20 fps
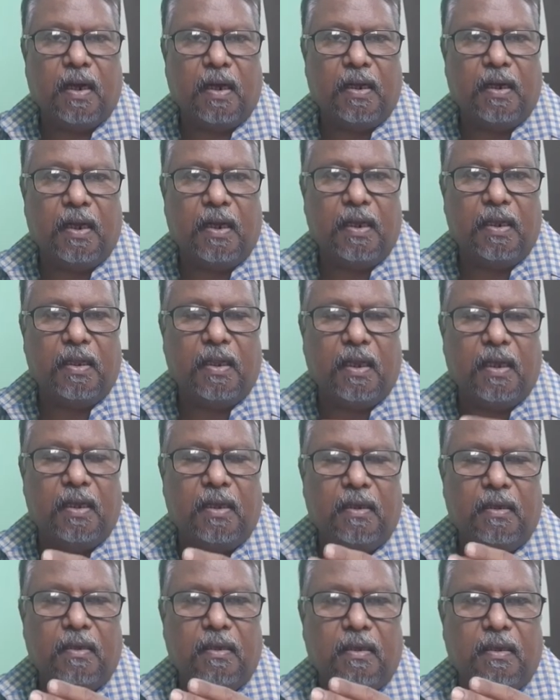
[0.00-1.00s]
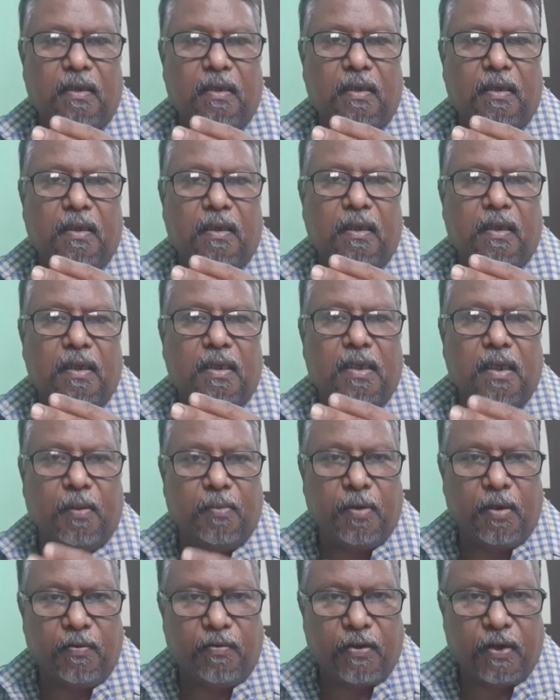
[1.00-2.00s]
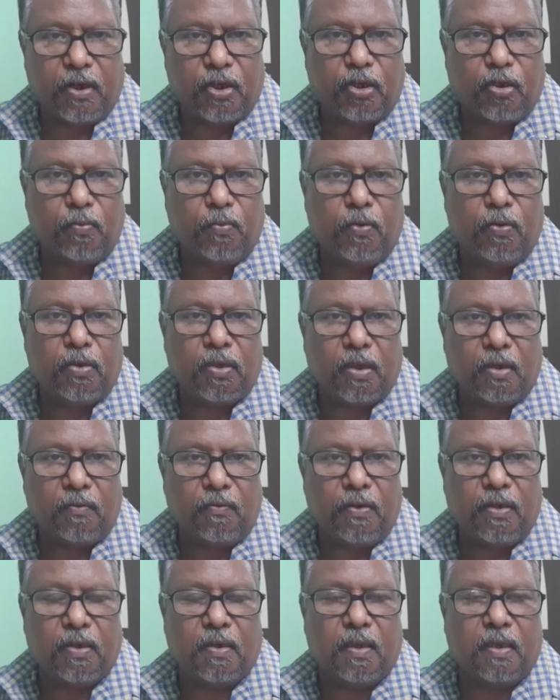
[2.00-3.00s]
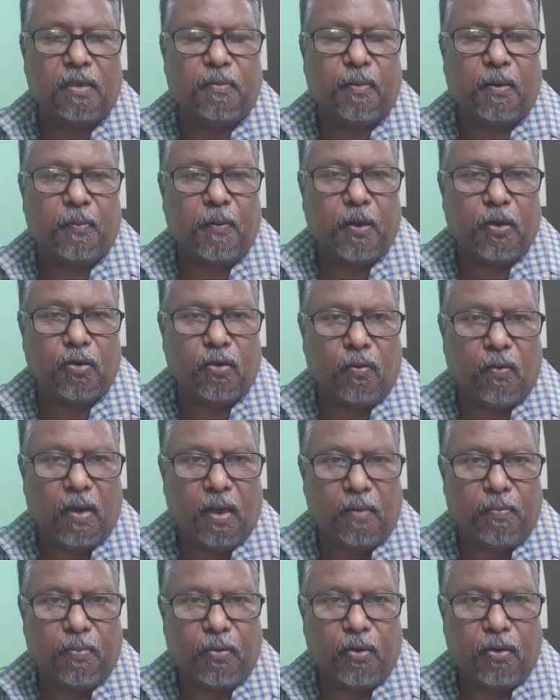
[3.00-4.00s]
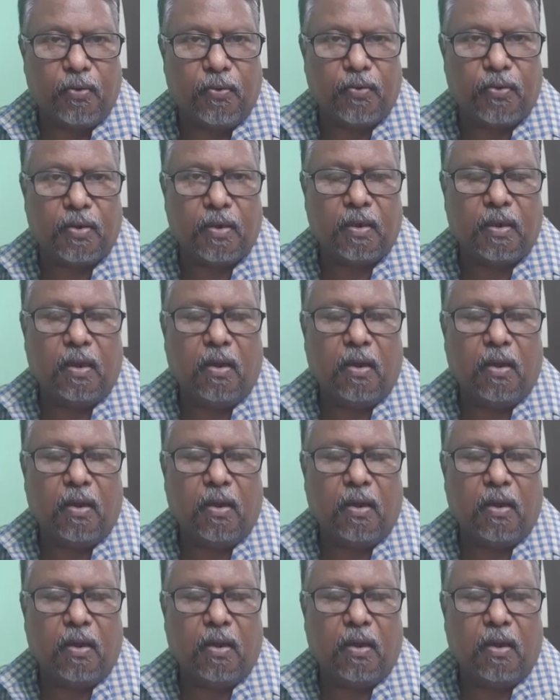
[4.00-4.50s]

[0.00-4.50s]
contain the seminiferous tubules in which the spermatozoa are produced.